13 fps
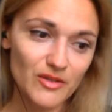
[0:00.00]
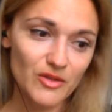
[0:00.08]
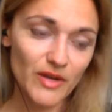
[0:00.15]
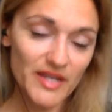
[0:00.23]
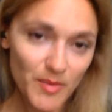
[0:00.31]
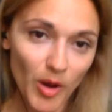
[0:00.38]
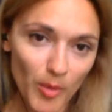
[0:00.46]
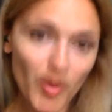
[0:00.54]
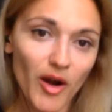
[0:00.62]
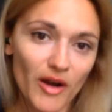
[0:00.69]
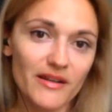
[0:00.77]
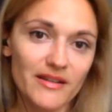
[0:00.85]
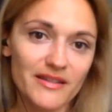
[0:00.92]
quite small
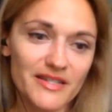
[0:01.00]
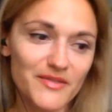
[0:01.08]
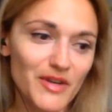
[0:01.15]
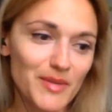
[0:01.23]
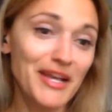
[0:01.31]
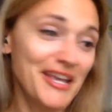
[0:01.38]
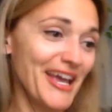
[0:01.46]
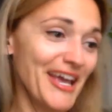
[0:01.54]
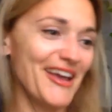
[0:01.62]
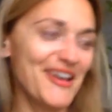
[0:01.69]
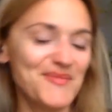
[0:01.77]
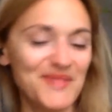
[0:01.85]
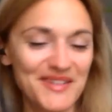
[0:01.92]
part in this very
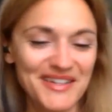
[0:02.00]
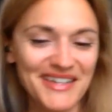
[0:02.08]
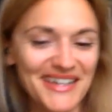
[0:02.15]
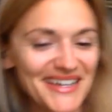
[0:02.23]
big game.